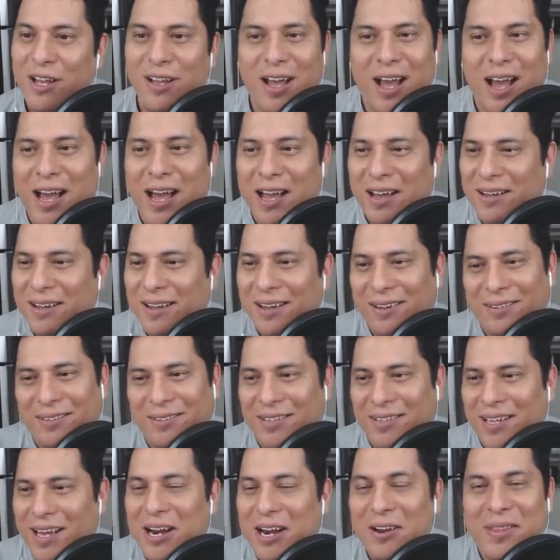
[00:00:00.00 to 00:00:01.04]
I don't
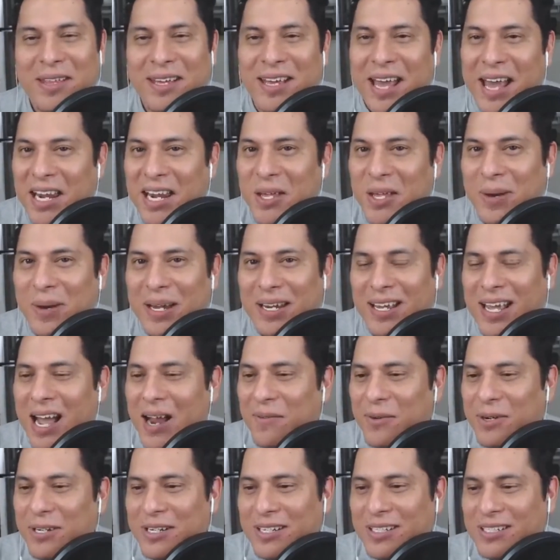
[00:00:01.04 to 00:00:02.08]
think anyone
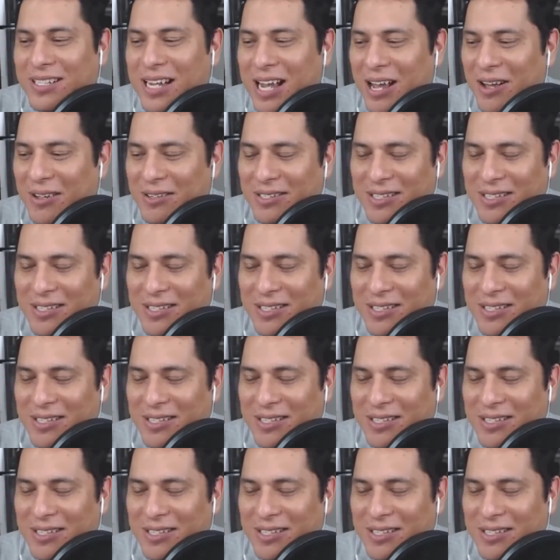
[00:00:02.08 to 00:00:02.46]
ever just